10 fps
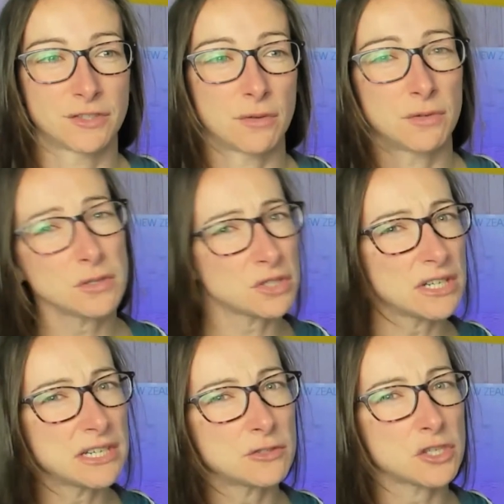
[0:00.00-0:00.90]
so
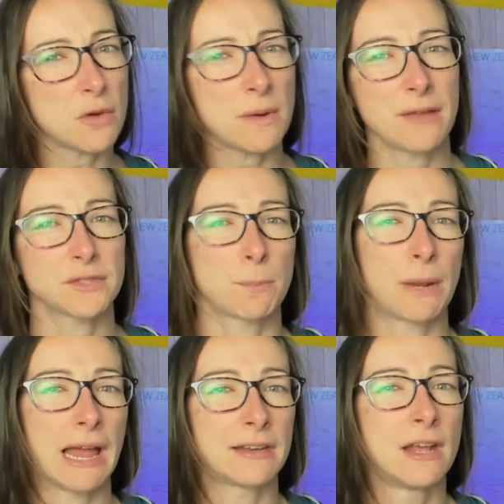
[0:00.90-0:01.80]
usually you don't have to
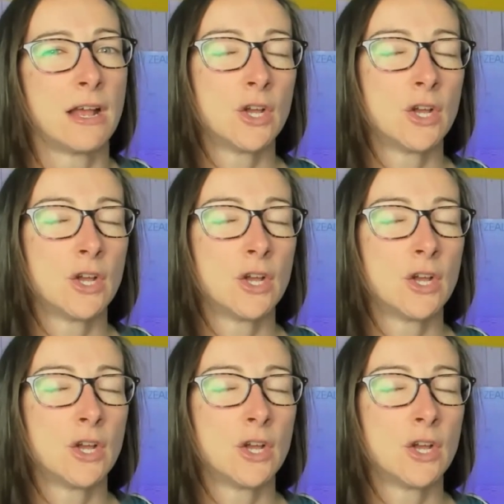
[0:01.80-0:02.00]
plan